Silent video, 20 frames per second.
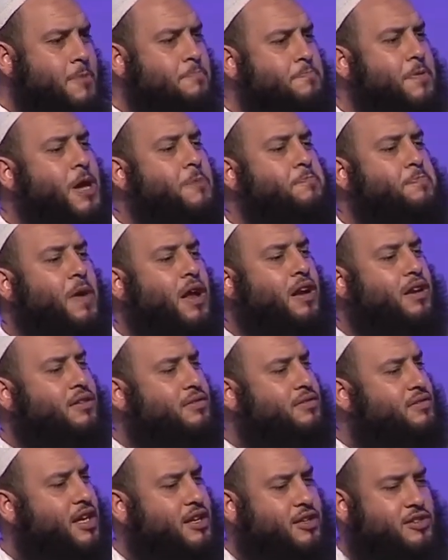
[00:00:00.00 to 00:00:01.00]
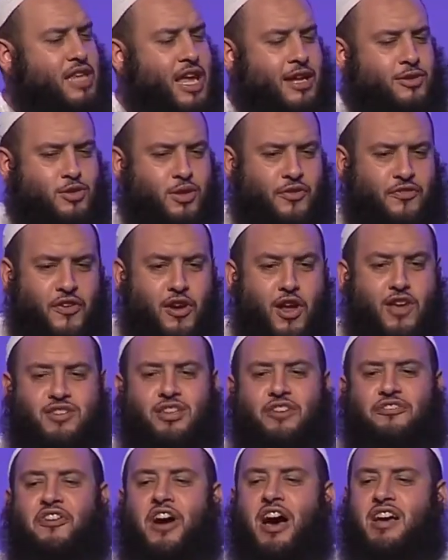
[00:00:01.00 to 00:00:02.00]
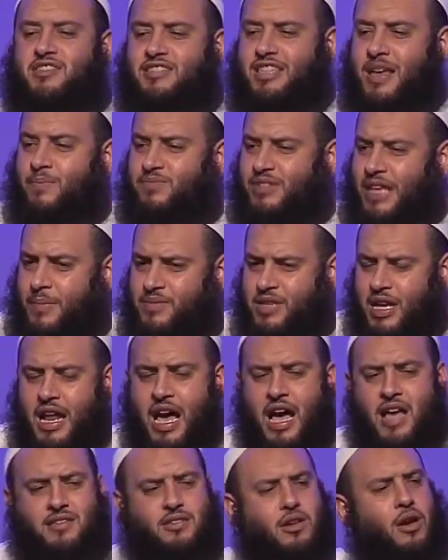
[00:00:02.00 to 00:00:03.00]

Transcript: People, they tend to philosophize sometimes and ask,